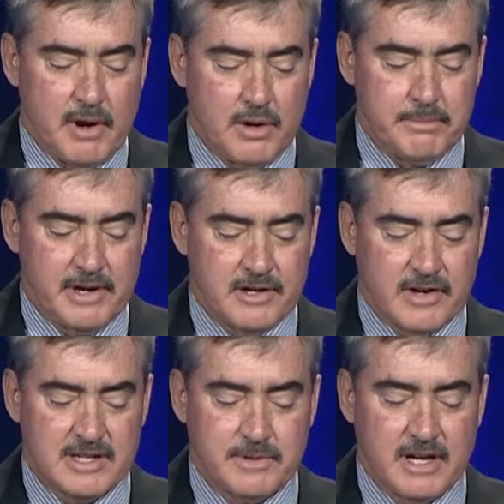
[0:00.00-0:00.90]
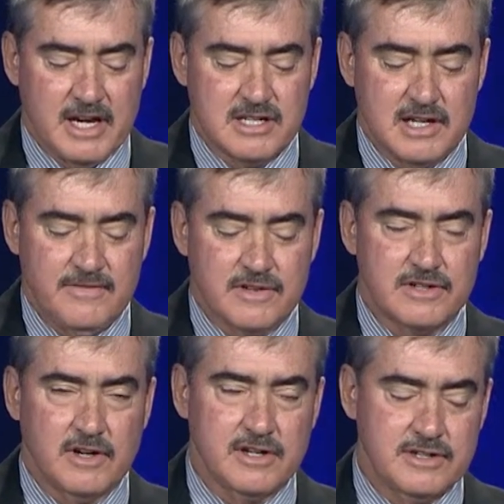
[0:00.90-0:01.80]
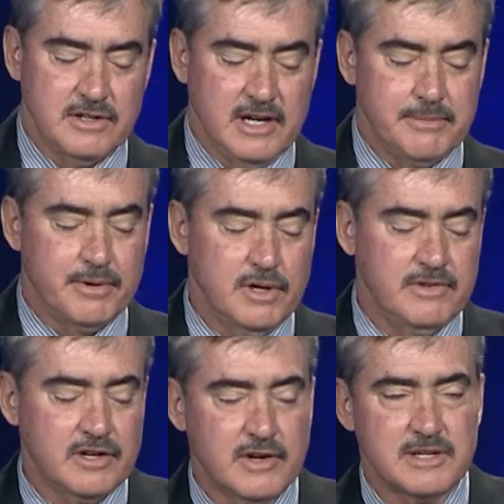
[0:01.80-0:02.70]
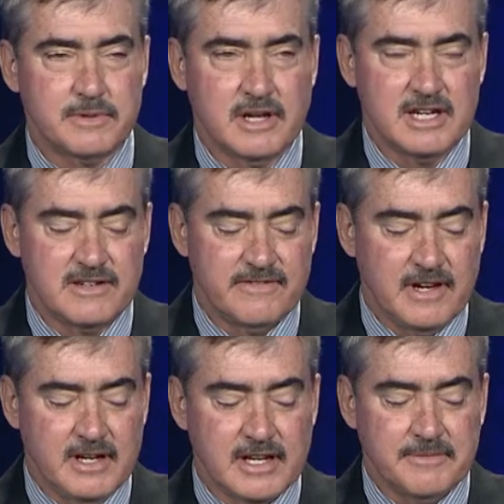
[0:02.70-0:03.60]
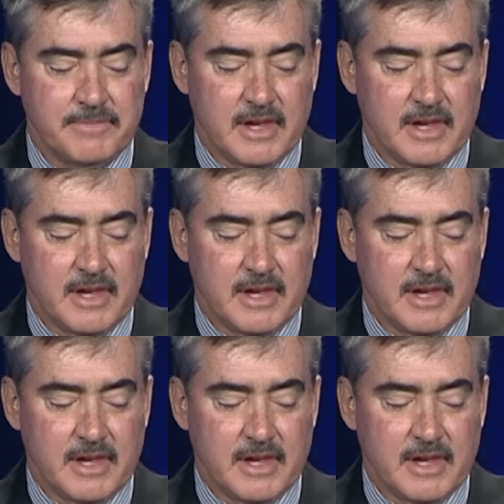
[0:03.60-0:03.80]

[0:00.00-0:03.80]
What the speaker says: better transportation infrastructure and improving transportation funding.